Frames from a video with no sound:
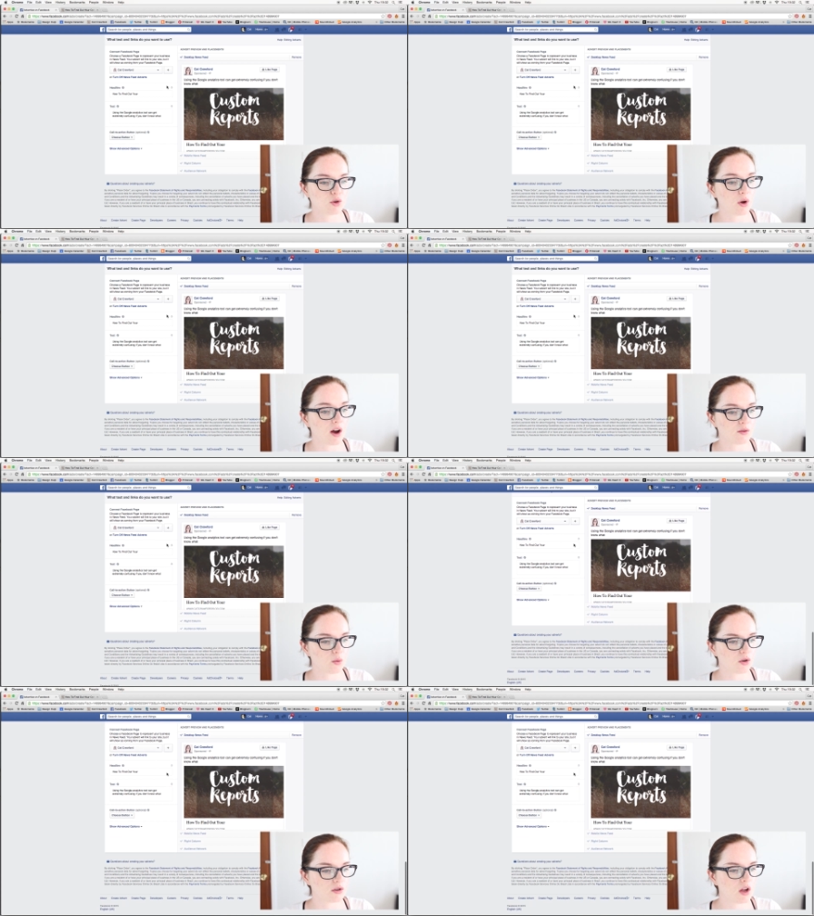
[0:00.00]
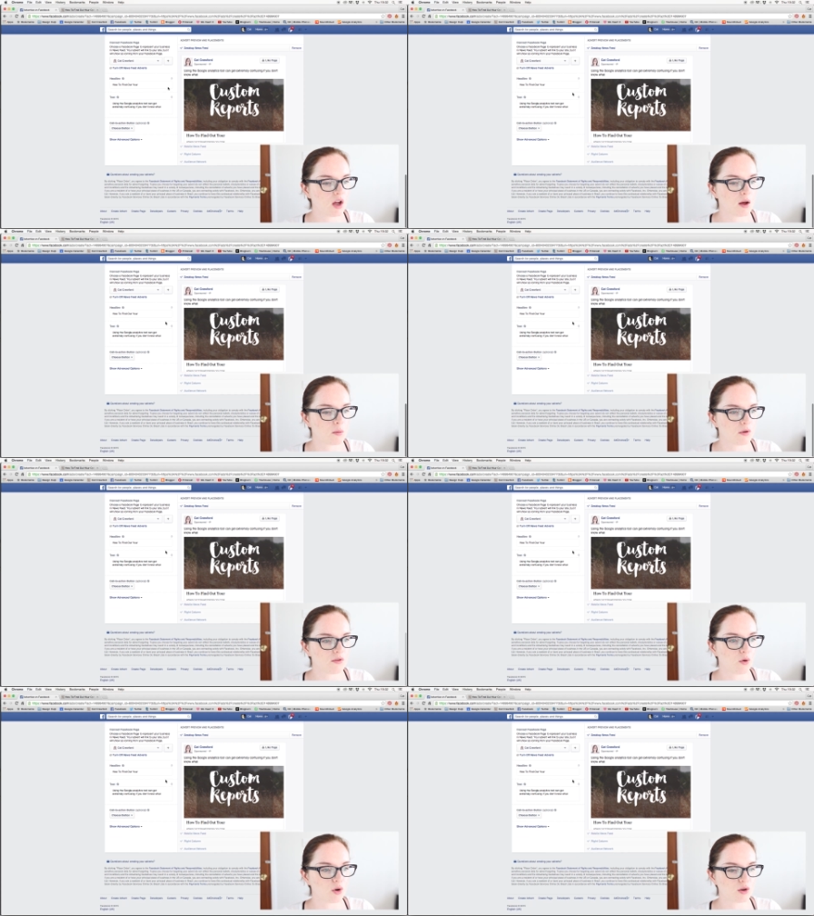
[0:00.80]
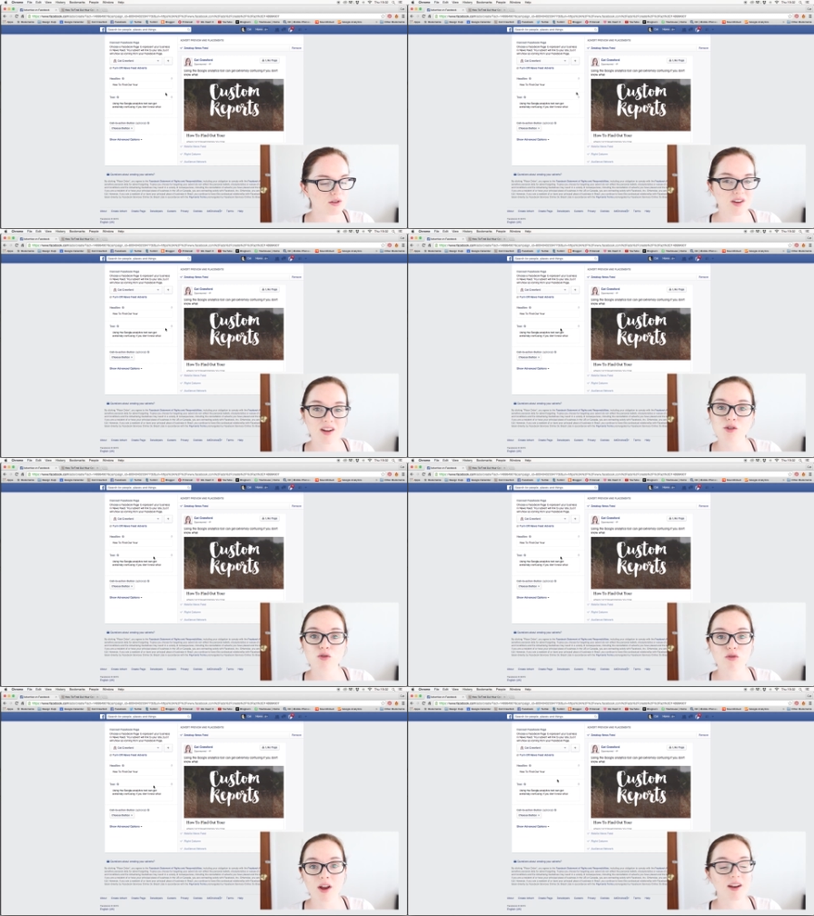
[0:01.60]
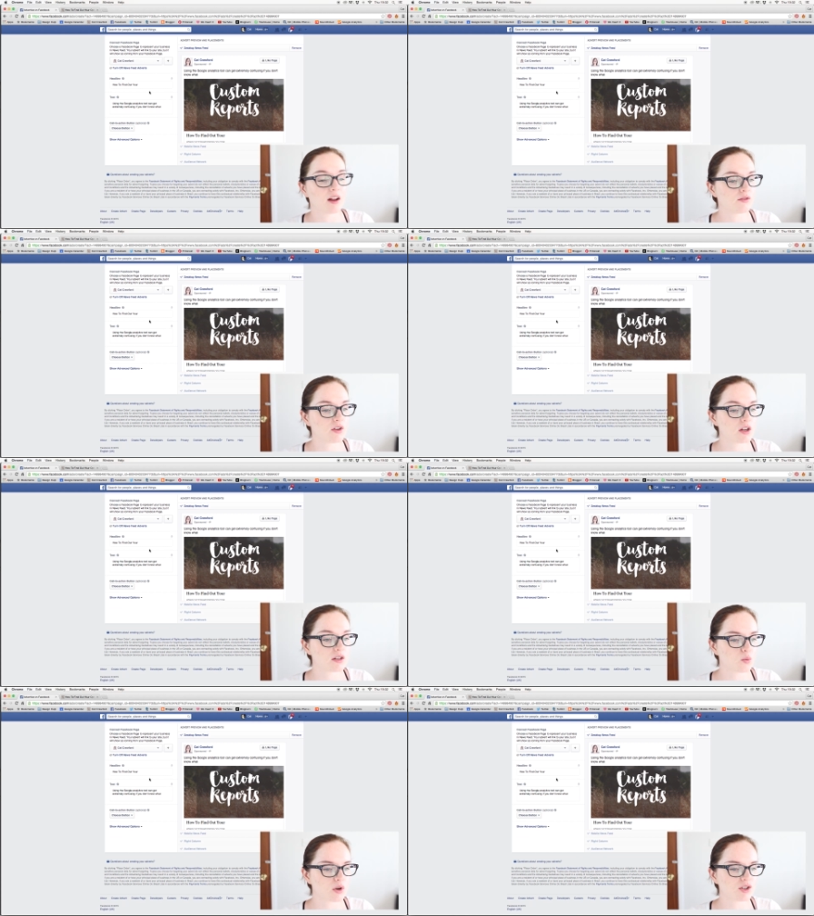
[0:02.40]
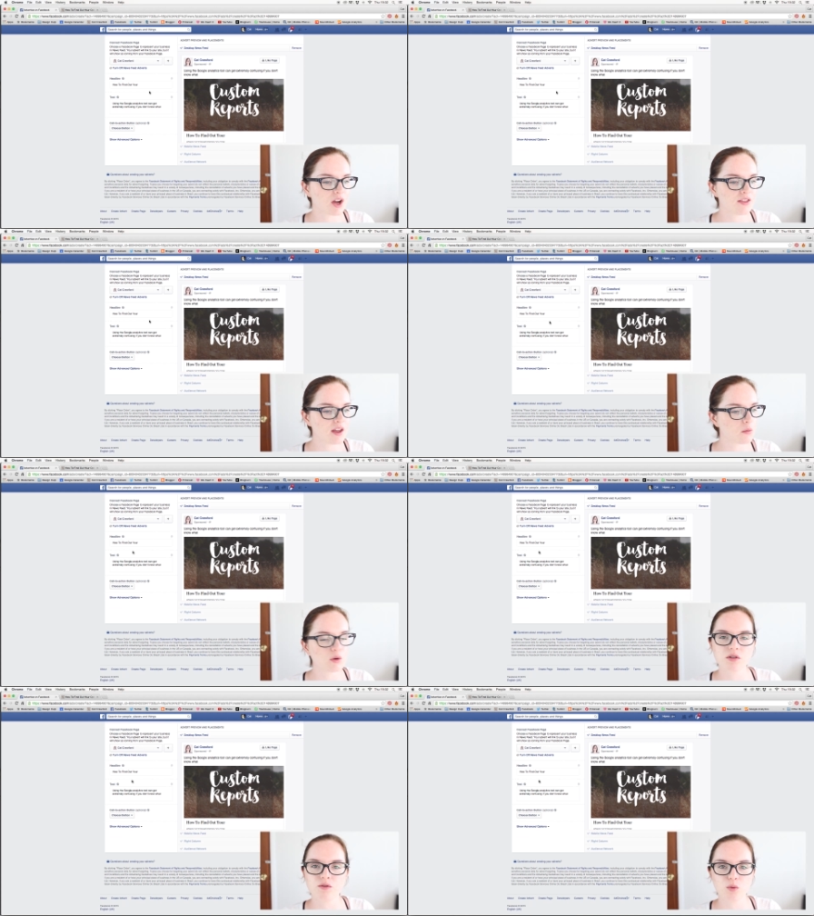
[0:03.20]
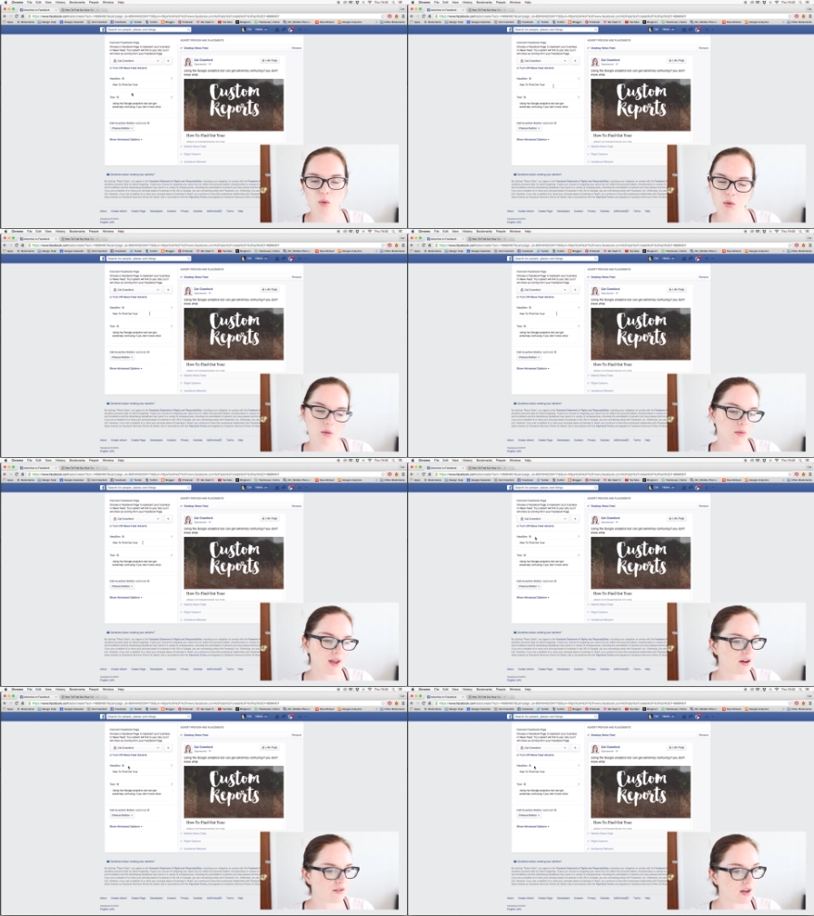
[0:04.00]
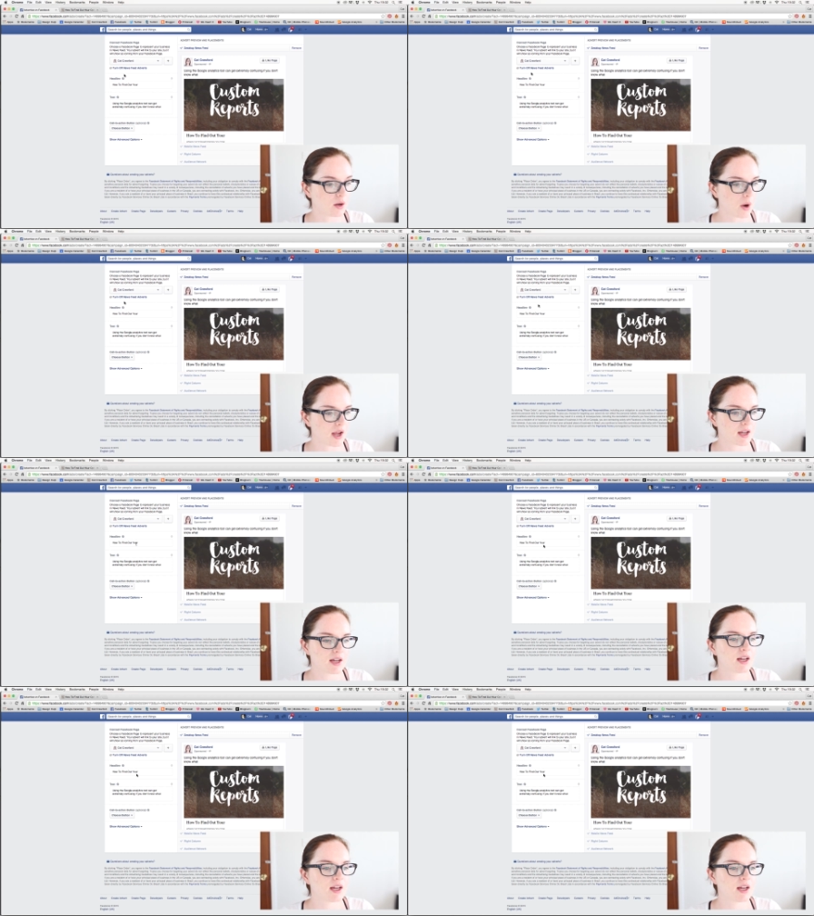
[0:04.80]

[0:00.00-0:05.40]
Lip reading: you have one before you decide to create an advert, which I think most of you will probably have anyway.